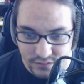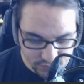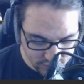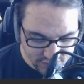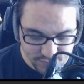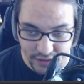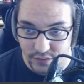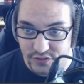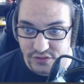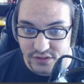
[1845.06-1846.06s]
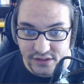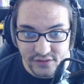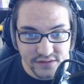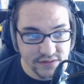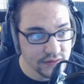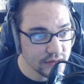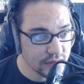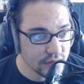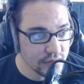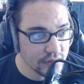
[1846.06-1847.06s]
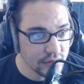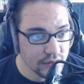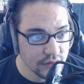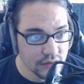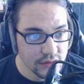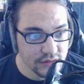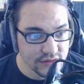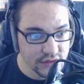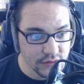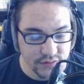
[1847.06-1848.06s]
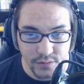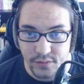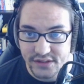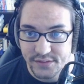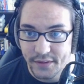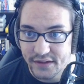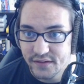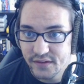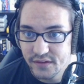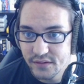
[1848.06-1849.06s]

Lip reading: to this power should give us 0 as we would expect.